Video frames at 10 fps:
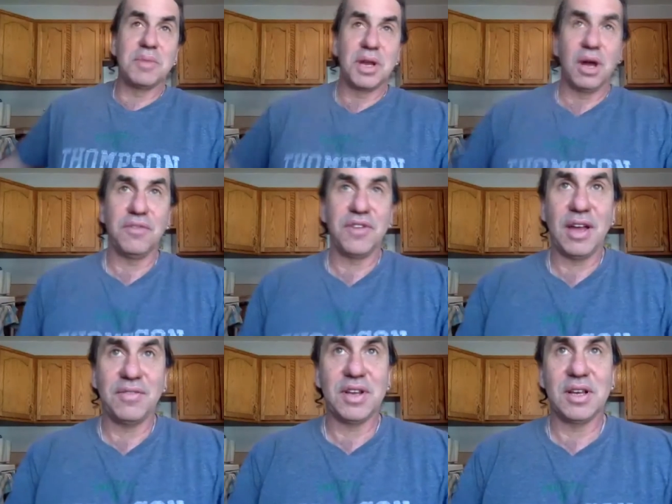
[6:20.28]
off
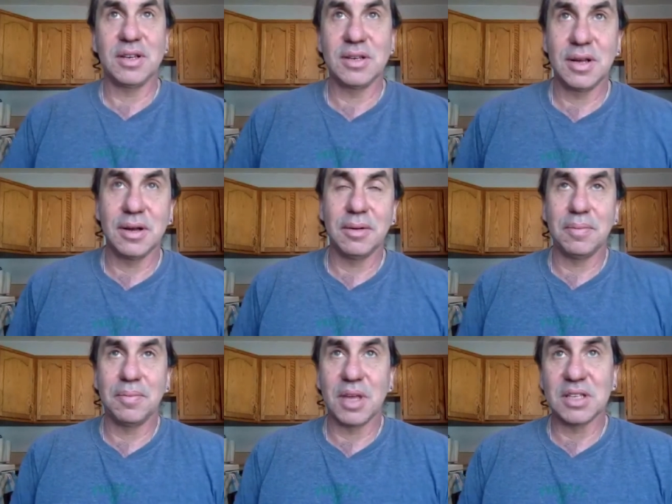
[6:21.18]
having
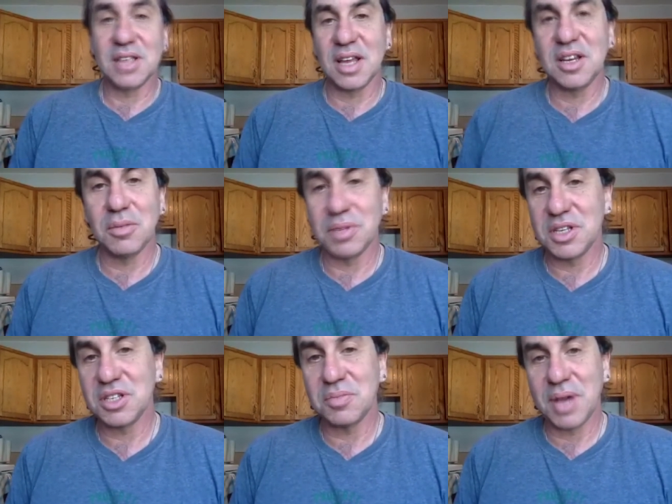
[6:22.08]
attended and
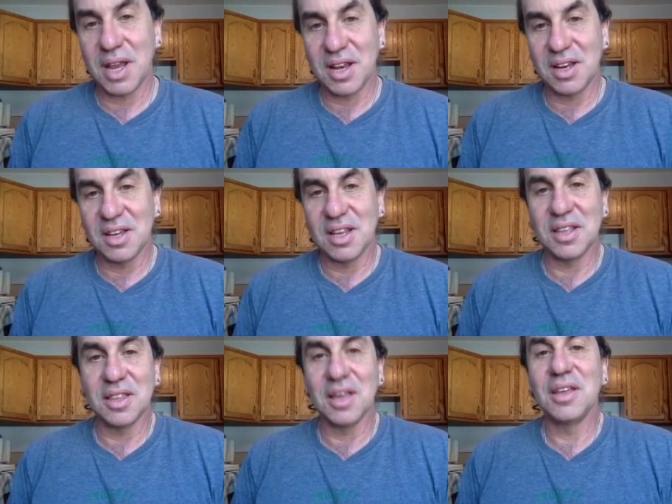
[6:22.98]
participated
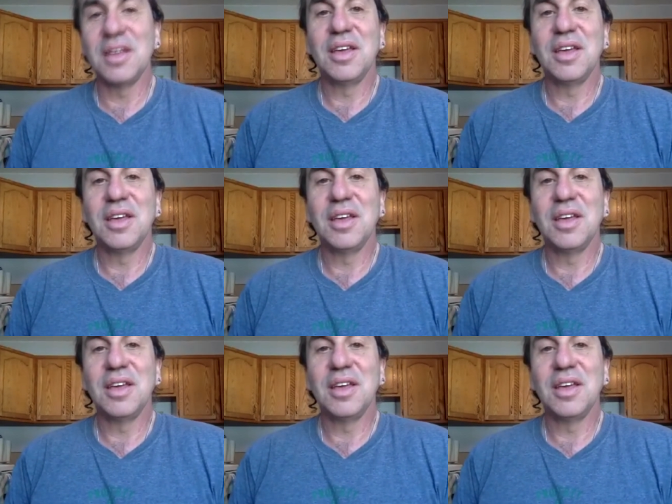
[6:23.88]
in the